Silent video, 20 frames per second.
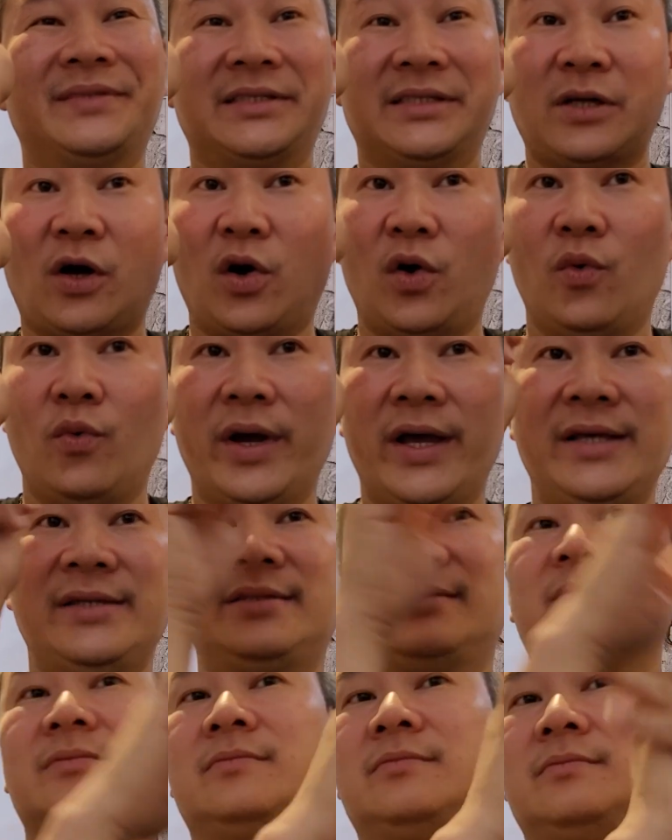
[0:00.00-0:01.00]

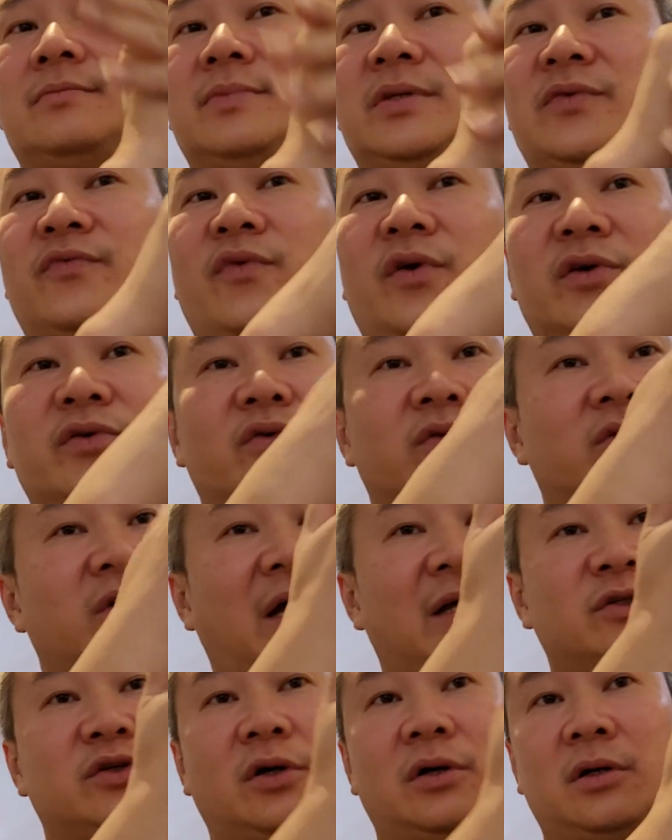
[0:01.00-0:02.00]
Always before you
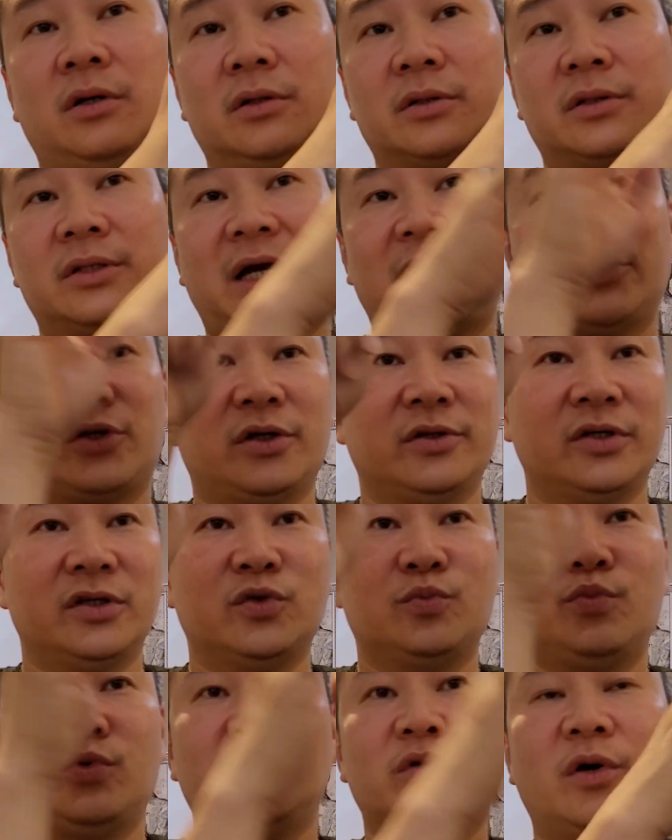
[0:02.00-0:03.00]
touch or touch on the
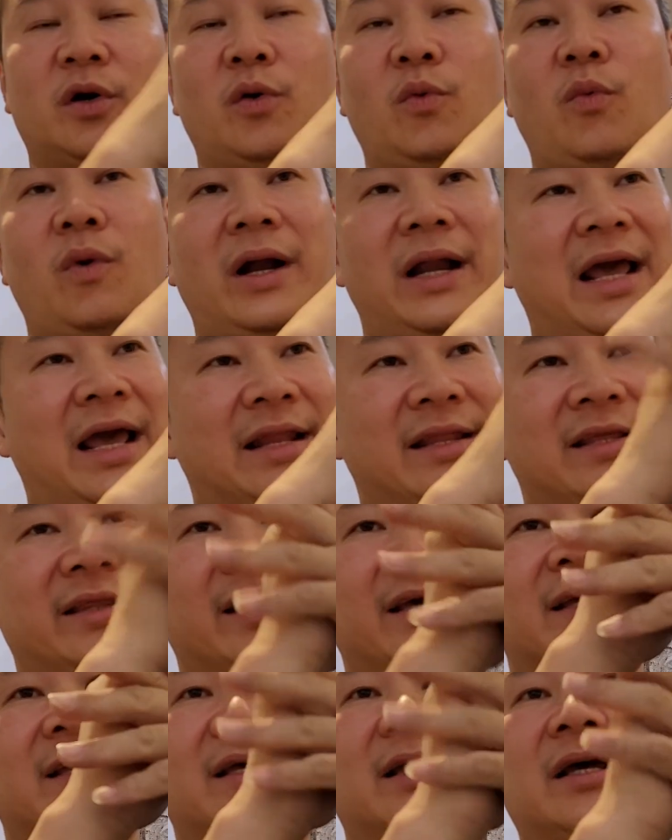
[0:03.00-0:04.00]
spoon or what
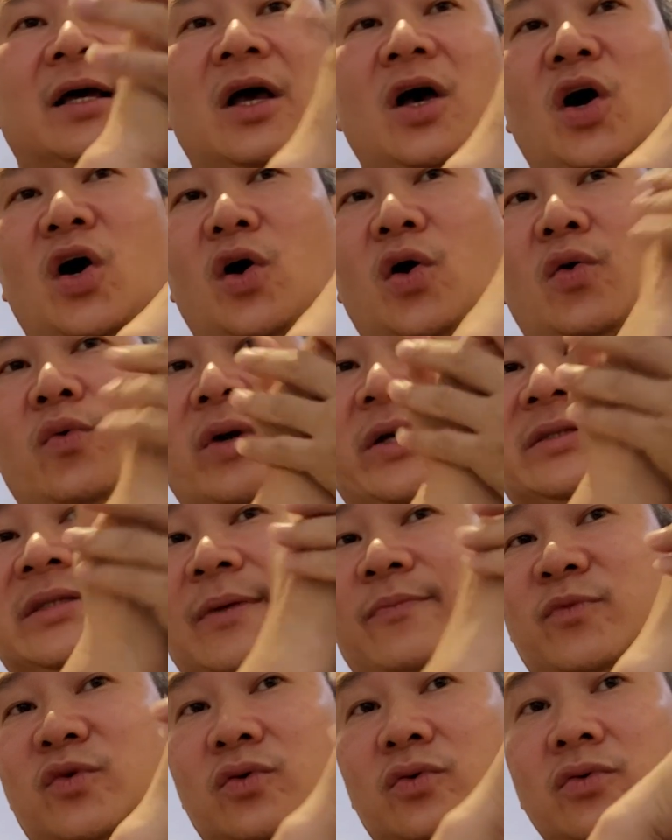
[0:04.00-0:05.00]
anything, always
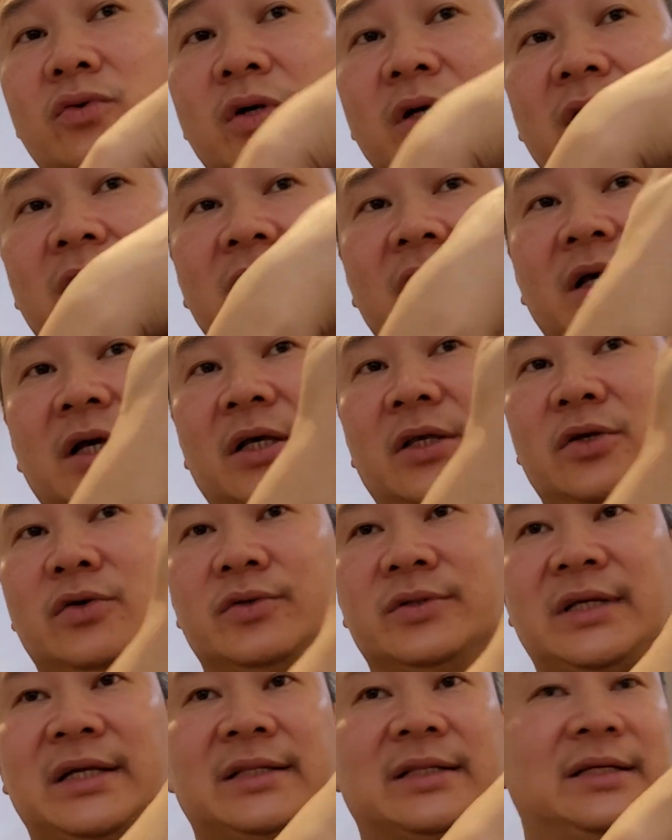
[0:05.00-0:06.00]
have to
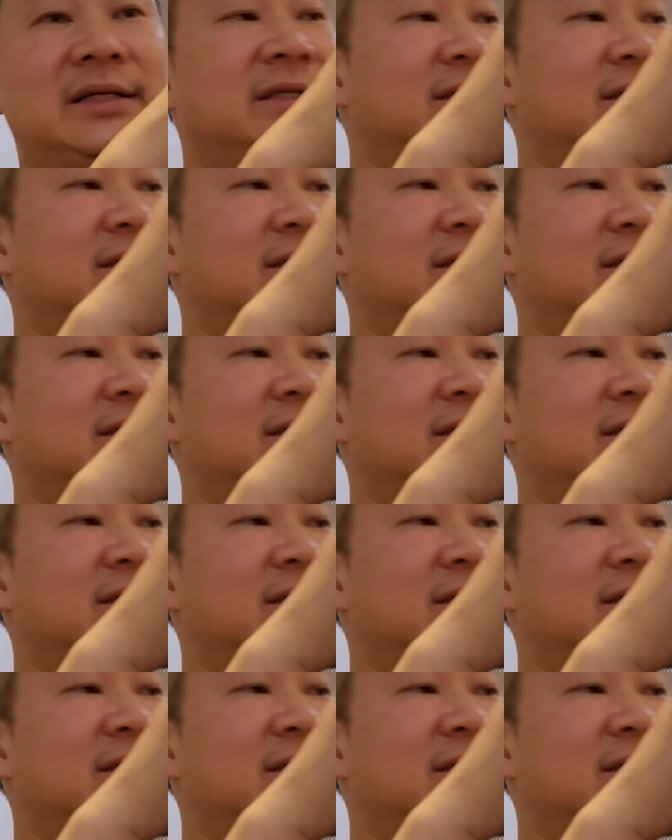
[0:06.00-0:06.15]
using a